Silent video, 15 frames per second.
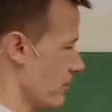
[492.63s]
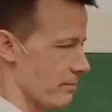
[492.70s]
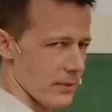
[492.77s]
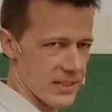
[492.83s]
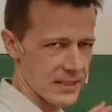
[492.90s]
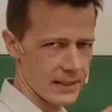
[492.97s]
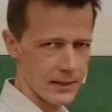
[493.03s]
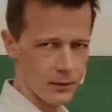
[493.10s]

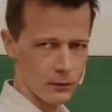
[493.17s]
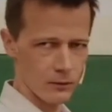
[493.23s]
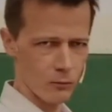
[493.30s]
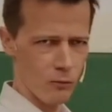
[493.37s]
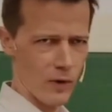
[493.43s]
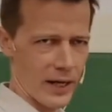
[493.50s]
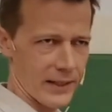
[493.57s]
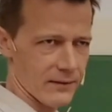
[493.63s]
basically old
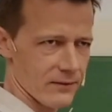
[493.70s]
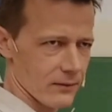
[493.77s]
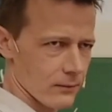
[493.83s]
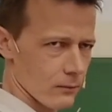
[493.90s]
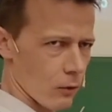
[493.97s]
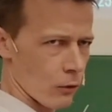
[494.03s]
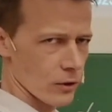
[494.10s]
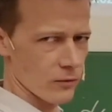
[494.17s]

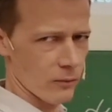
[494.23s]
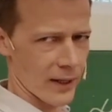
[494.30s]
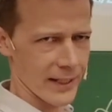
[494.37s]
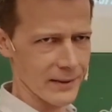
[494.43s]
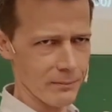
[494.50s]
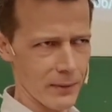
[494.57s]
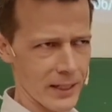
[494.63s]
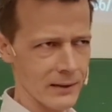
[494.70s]

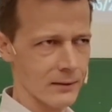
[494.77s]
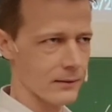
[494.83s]
white men,